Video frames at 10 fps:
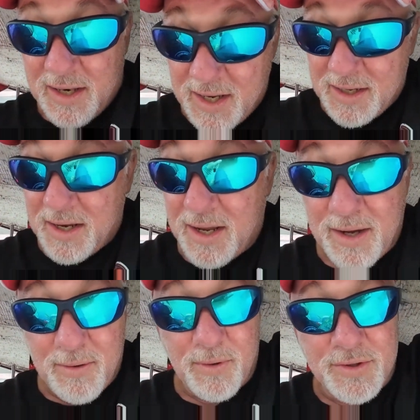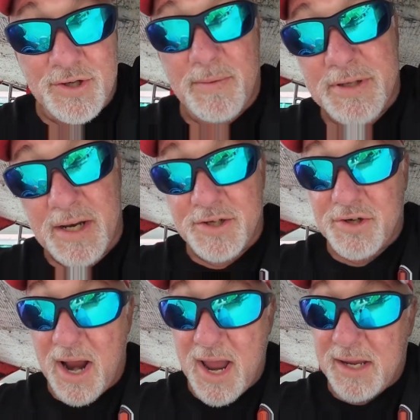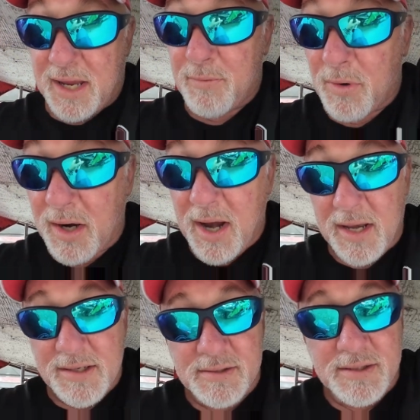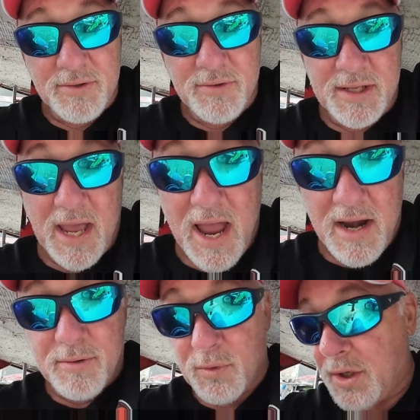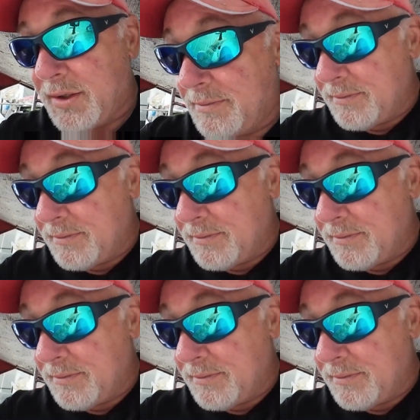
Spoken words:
And then we're jumped in a trike and we're heading to the Ironwood.